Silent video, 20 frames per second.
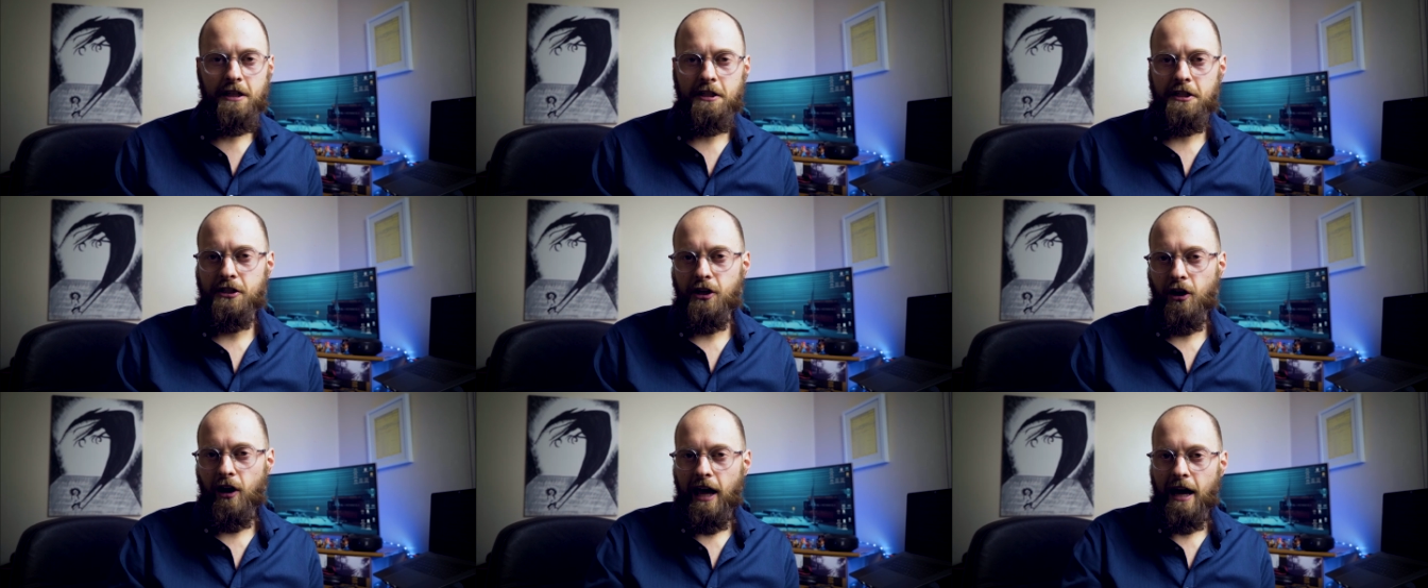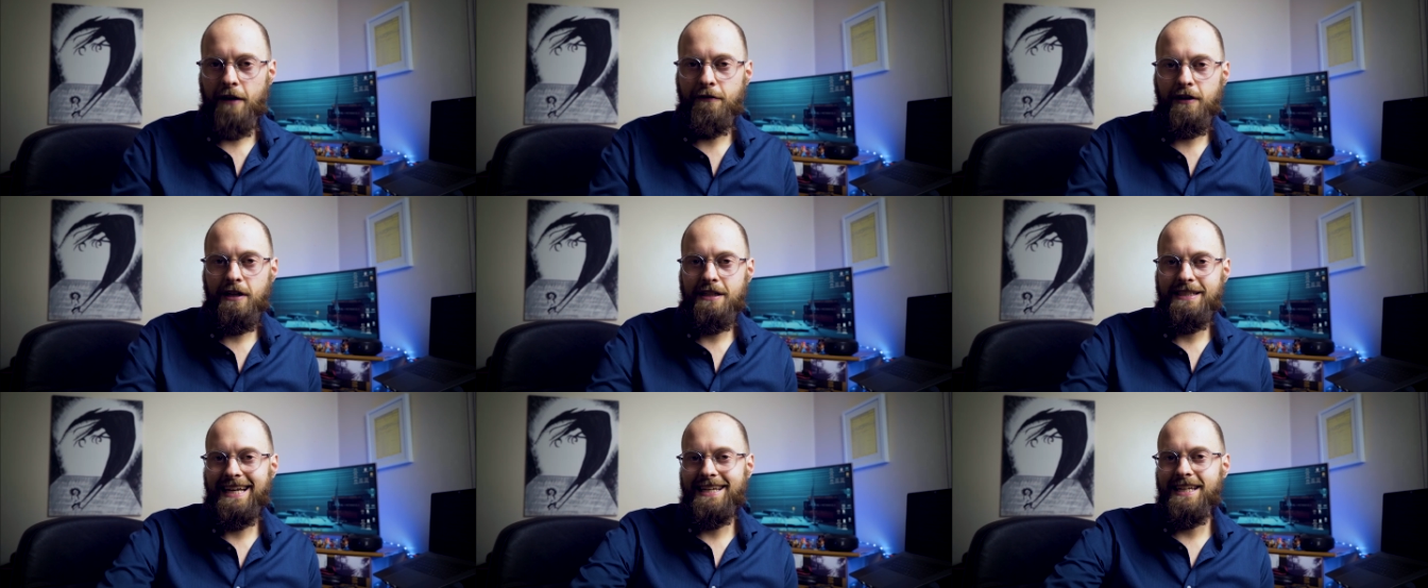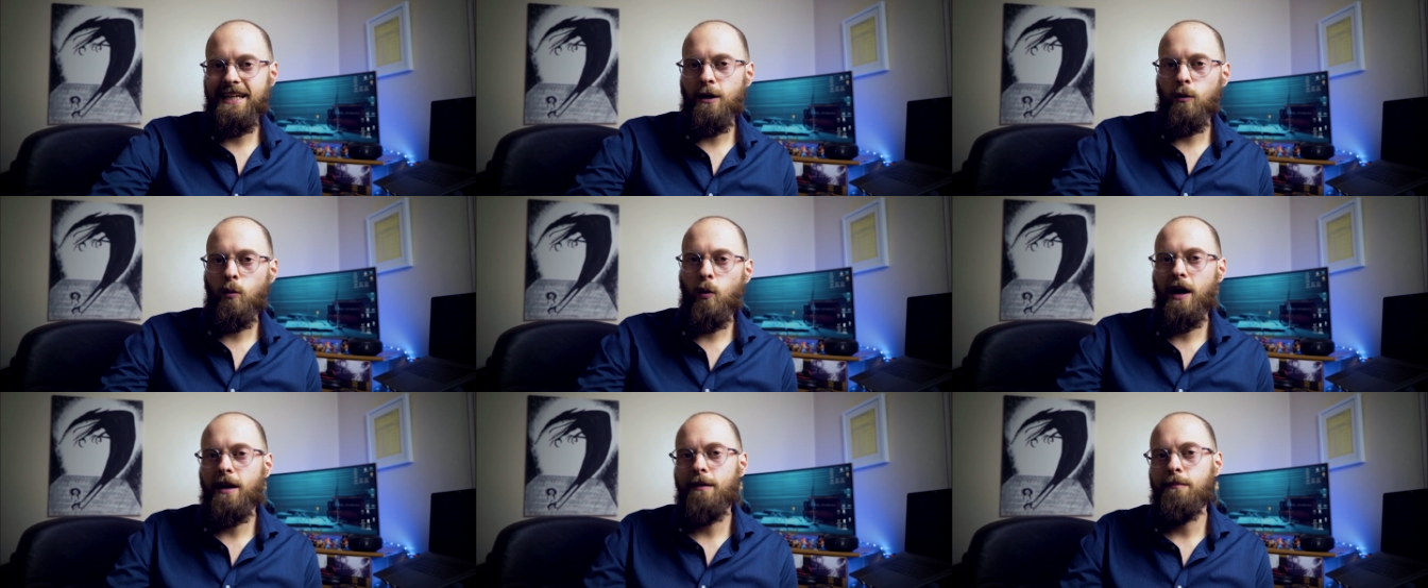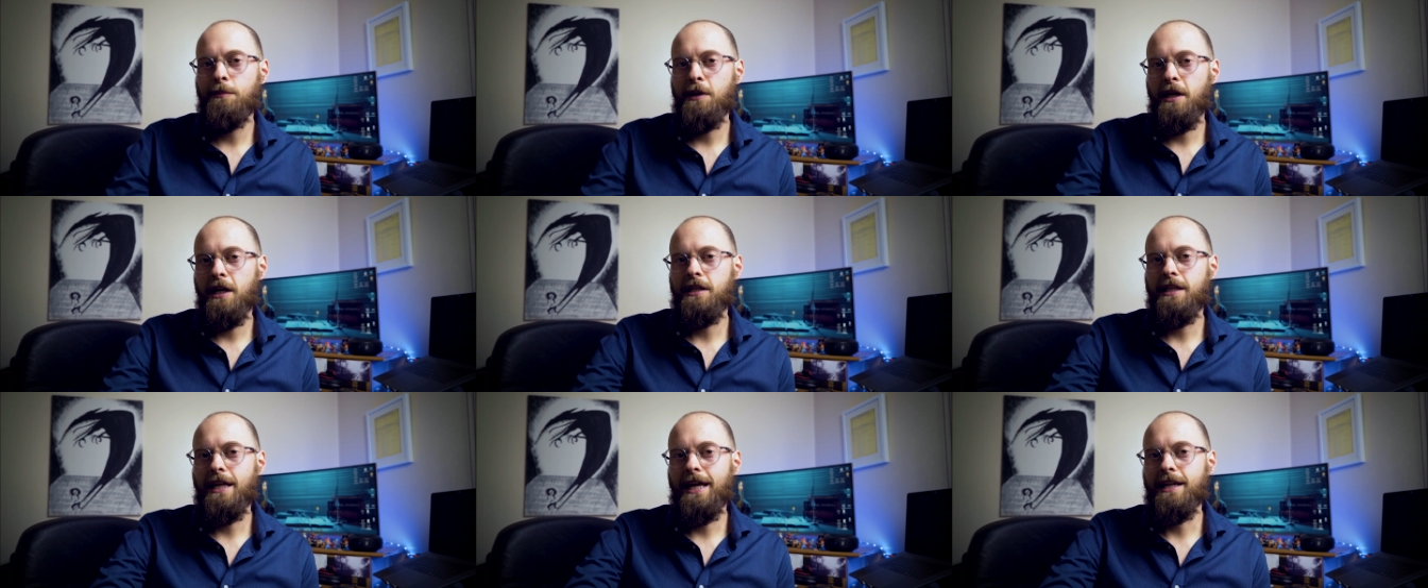This is your life and it's ending one
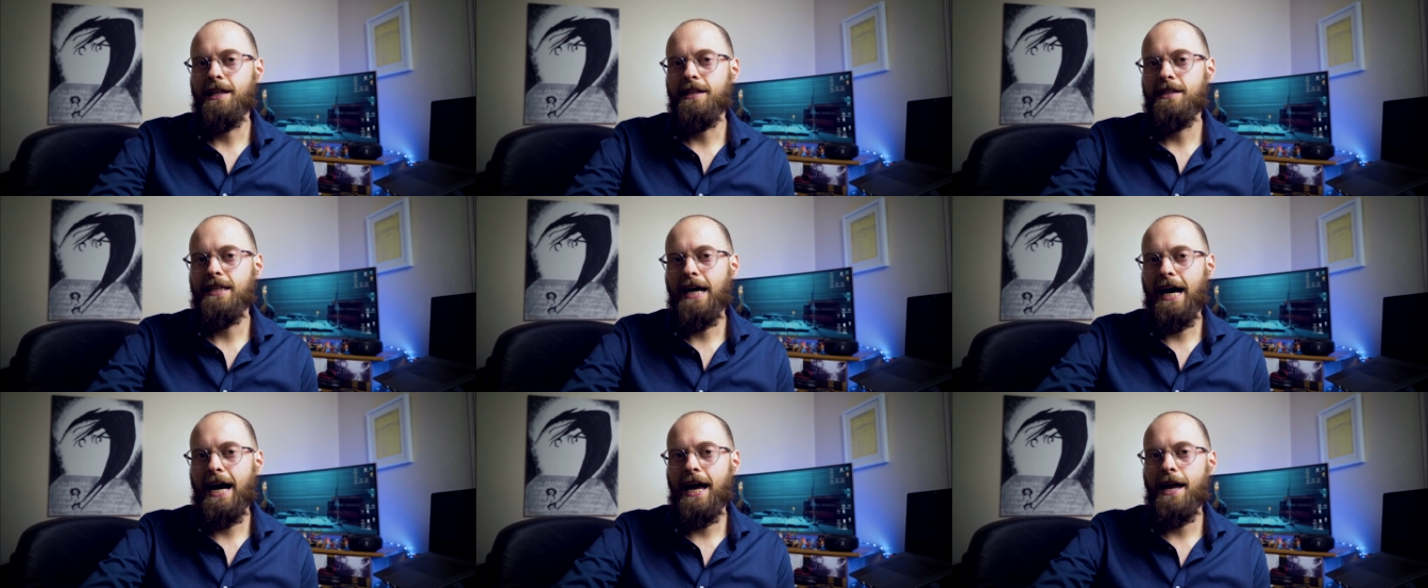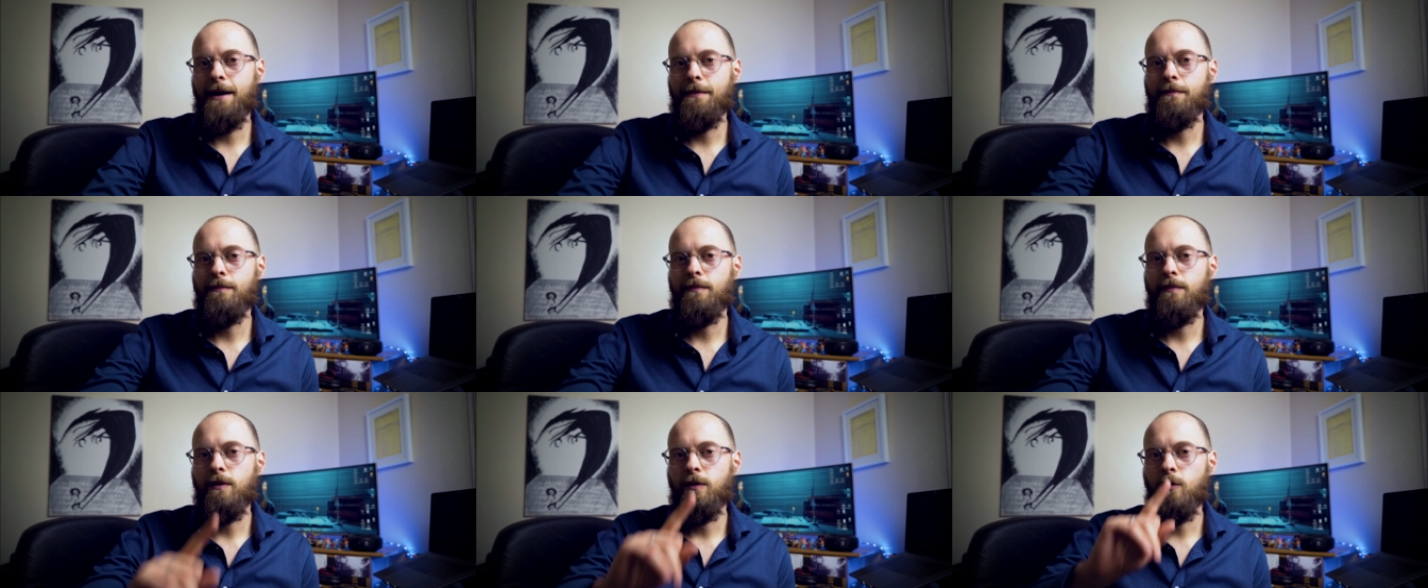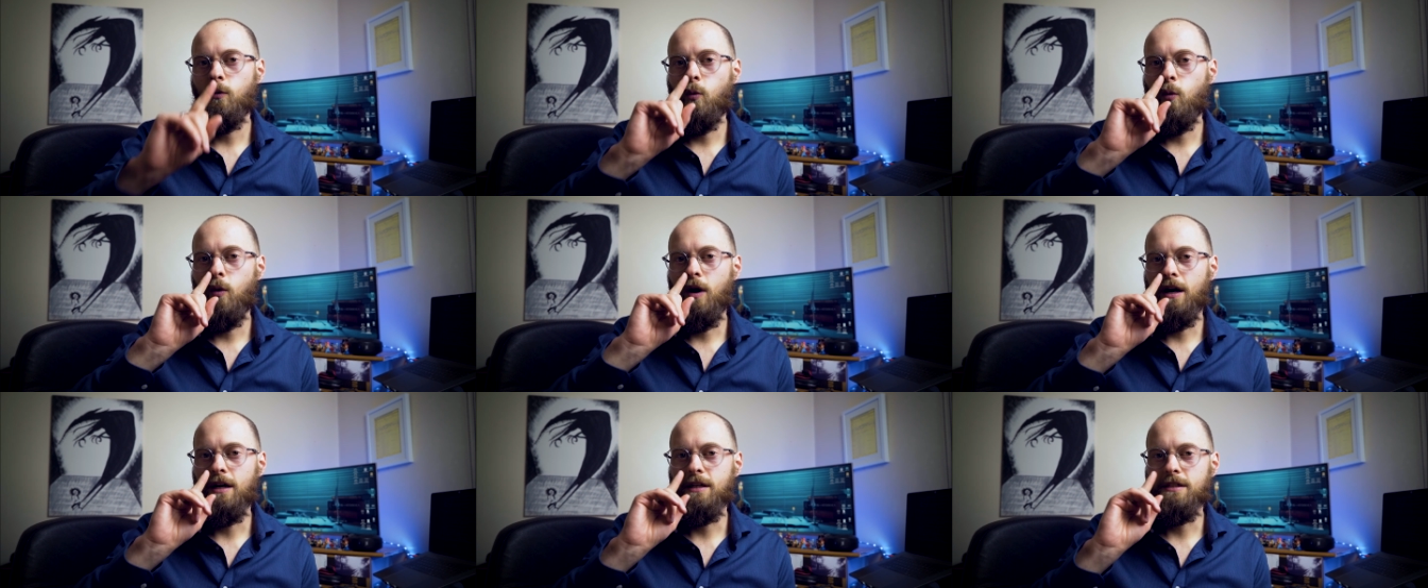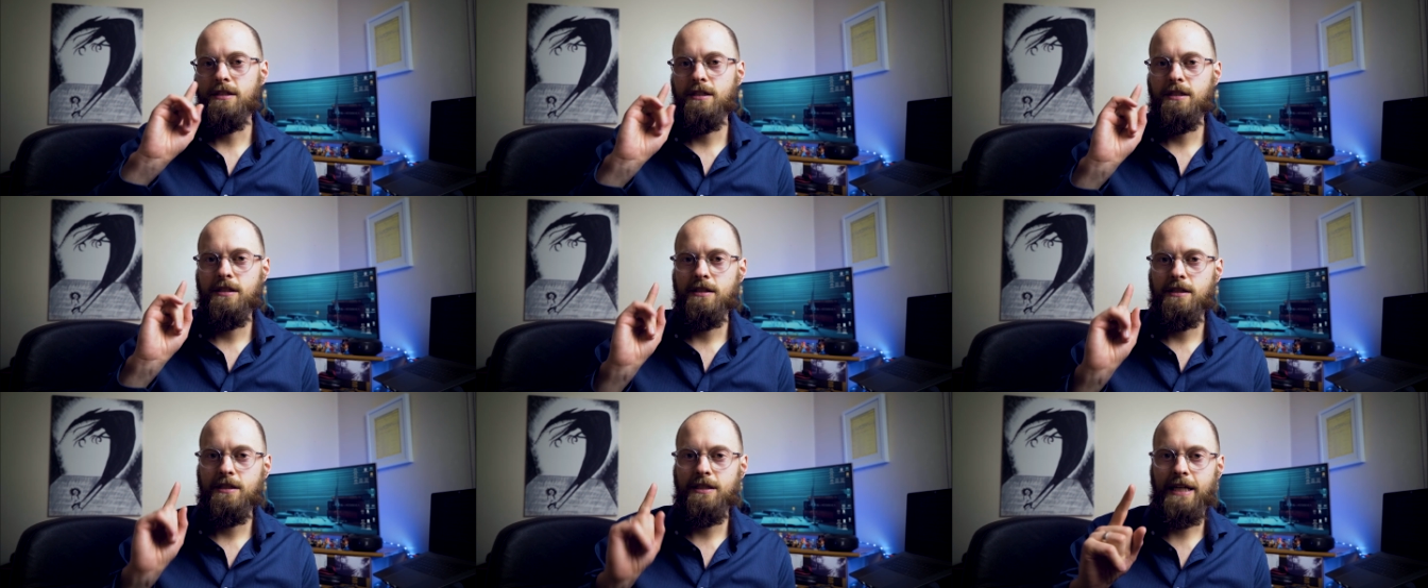minute at a time was
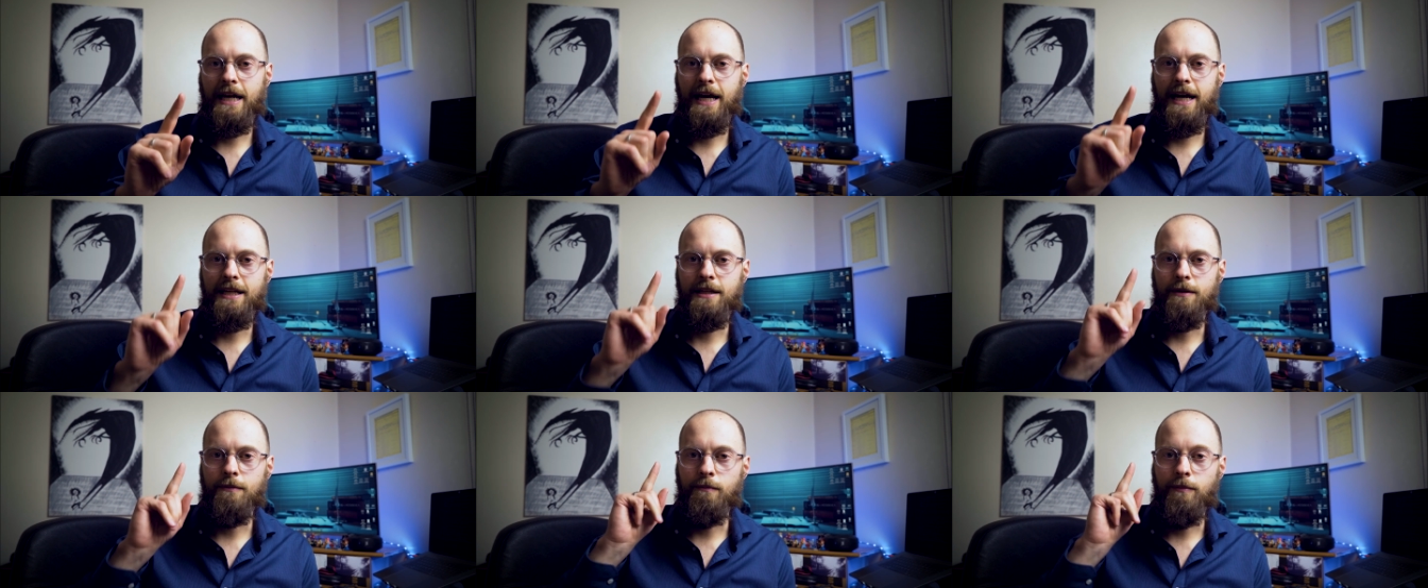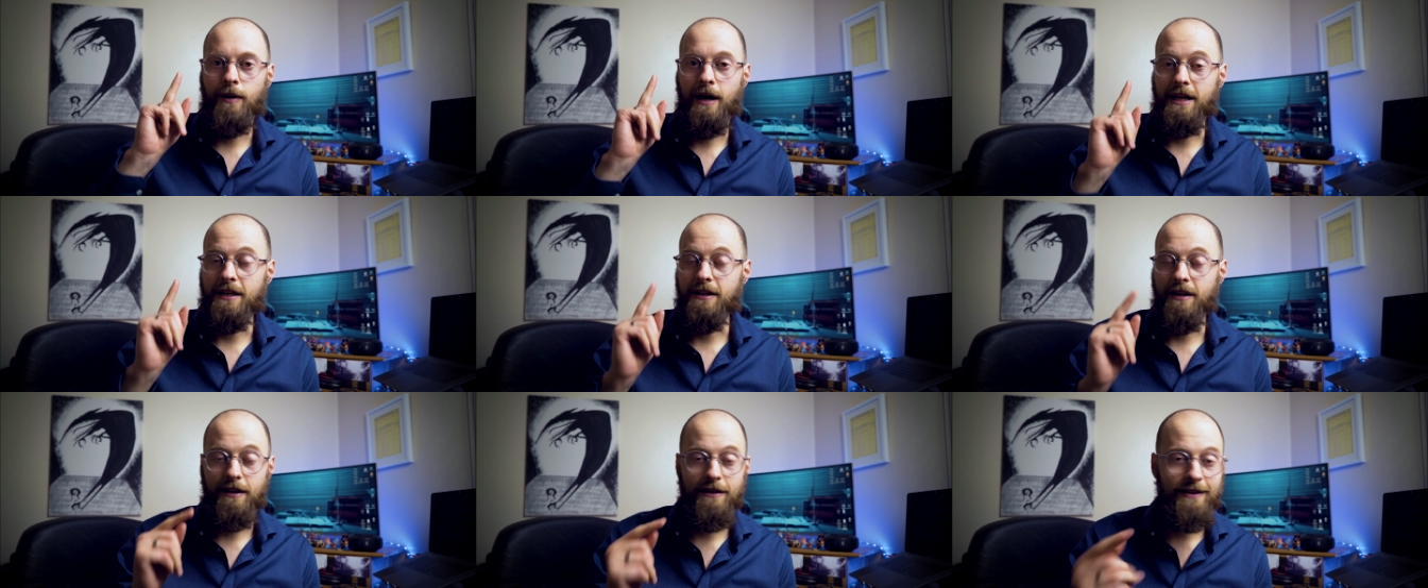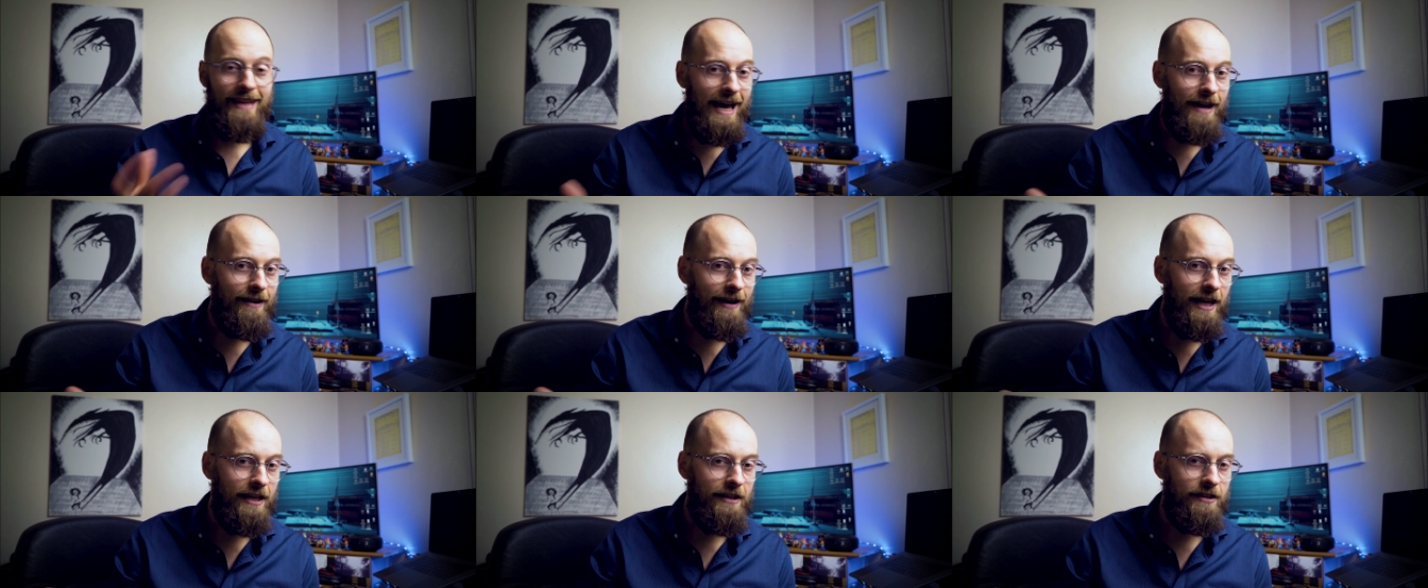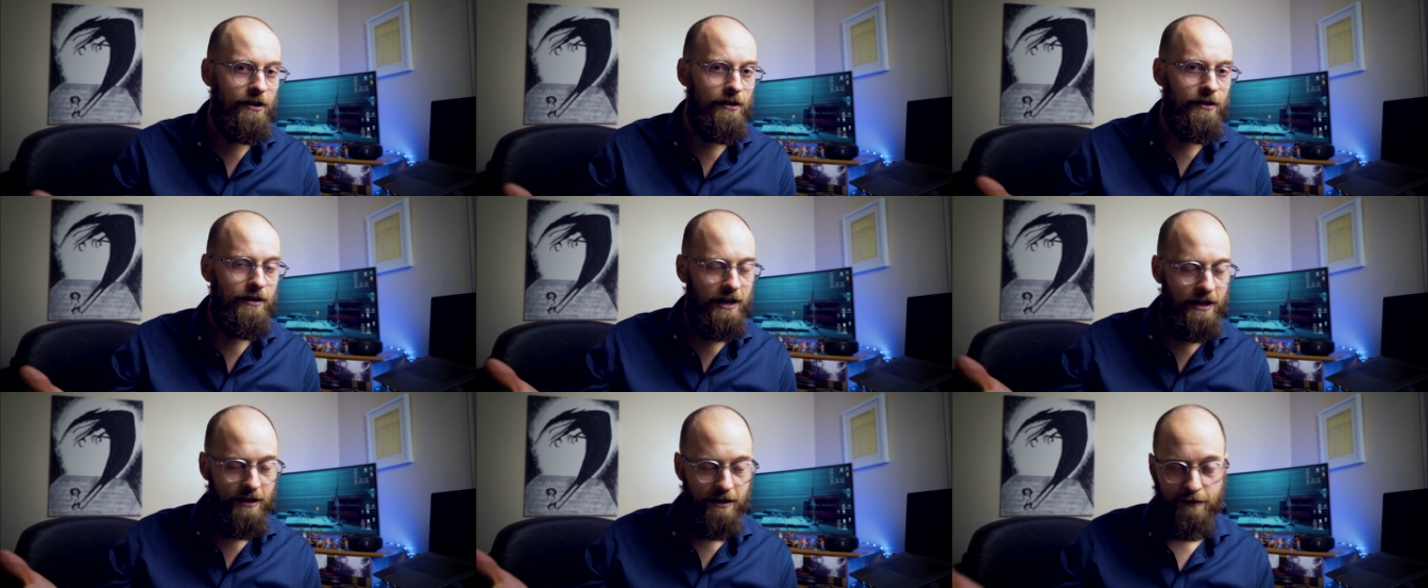said by the
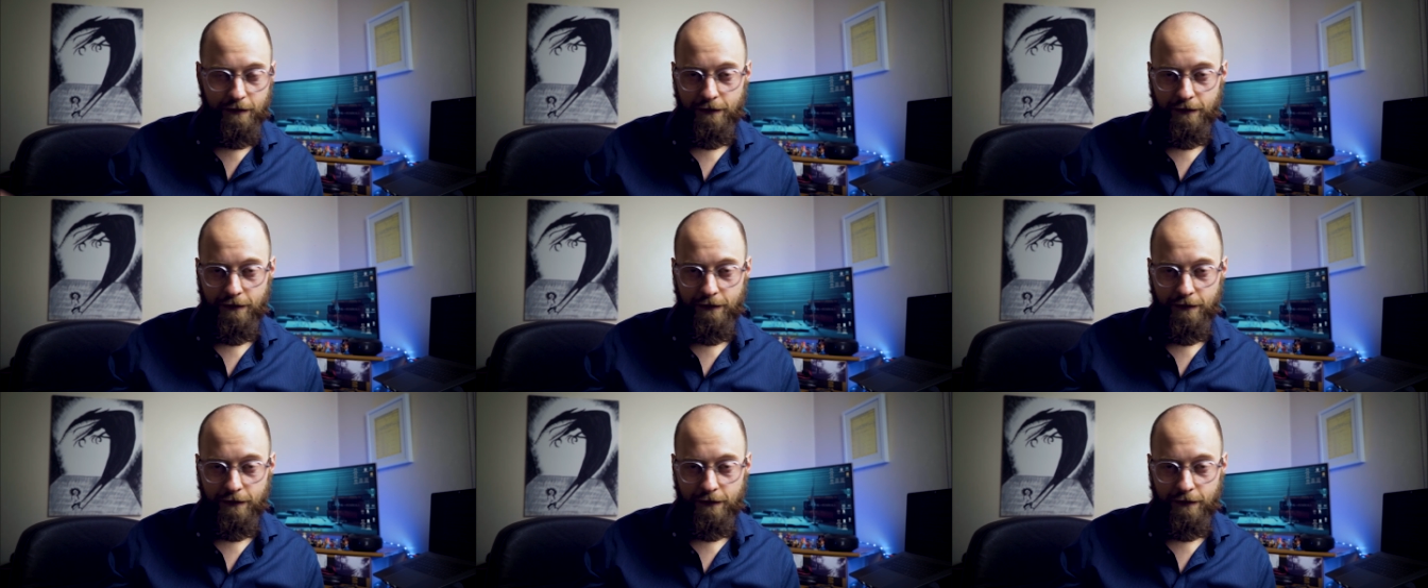narrator in